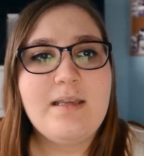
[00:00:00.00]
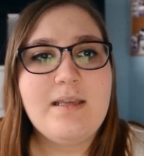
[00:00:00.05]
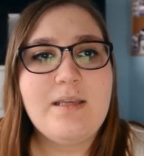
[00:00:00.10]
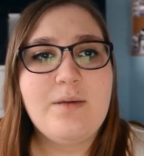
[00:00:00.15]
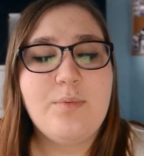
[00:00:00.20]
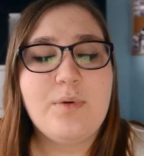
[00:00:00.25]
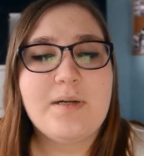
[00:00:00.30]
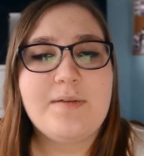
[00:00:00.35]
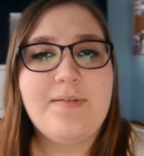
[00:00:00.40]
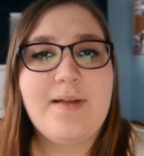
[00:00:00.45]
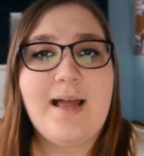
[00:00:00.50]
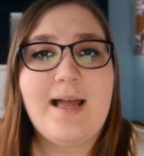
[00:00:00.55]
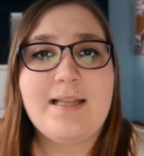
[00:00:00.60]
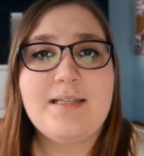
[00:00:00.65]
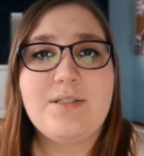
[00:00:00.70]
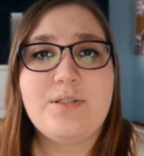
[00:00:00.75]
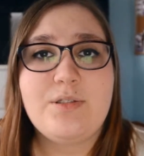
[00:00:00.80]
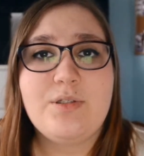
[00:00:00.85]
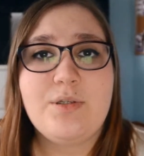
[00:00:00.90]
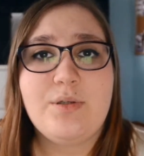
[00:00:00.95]
He would have had
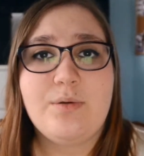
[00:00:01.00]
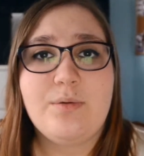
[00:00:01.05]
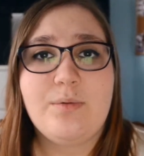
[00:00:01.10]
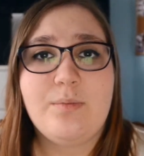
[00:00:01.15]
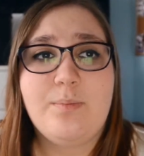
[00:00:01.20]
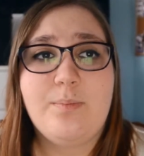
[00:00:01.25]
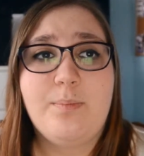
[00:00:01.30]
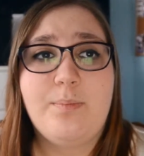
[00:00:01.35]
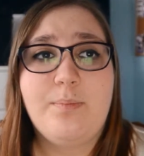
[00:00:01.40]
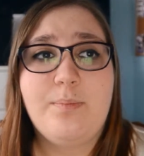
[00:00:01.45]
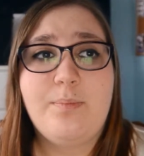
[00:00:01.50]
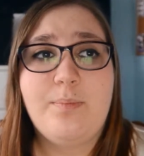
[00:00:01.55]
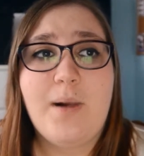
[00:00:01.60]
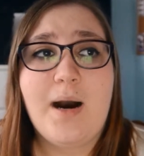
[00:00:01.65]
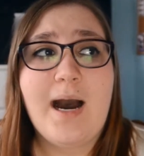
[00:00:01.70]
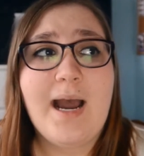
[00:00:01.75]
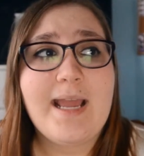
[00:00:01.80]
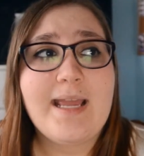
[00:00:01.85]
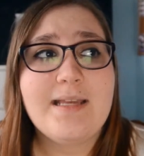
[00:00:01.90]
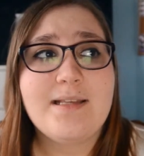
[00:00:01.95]
to
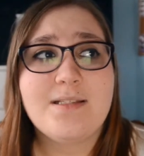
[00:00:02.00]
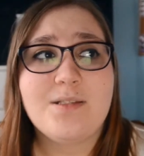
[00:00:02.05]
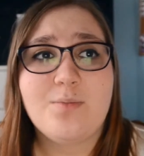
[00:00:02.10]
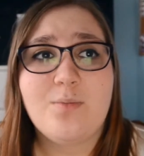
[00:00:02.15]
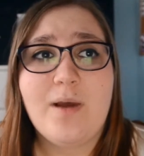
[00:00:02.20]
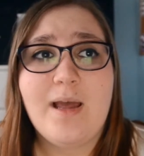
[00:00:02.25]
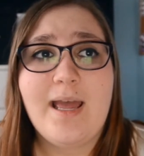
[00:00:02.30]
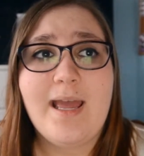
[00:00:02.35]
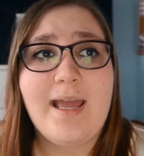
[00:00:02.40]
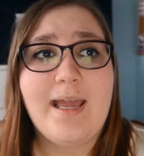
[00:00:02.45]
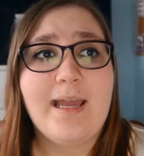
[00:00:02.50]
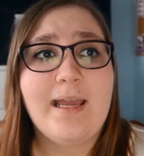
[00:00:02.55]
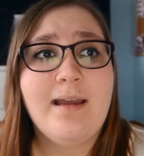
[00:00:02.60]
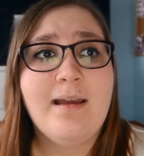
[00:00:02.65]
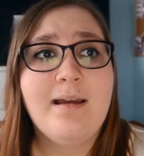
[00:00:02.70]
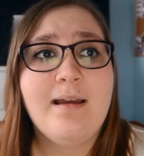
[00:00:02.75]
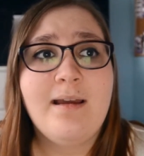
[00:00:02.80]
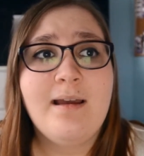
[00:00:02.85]
buy his way